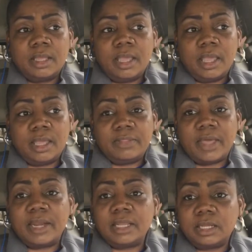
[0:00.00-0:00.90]
and
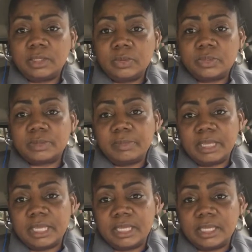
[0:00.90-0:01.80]
that includes
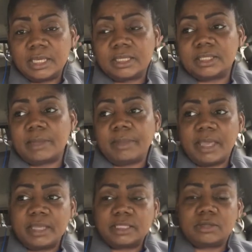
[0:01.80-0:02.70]
me because I'm
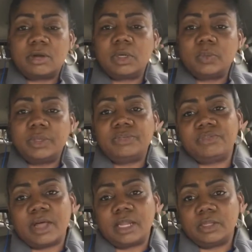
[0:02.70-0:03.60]
Head Start, and we
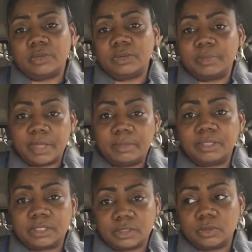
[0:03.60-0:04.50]
follow the
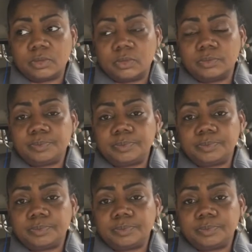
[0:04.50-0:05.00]
public school.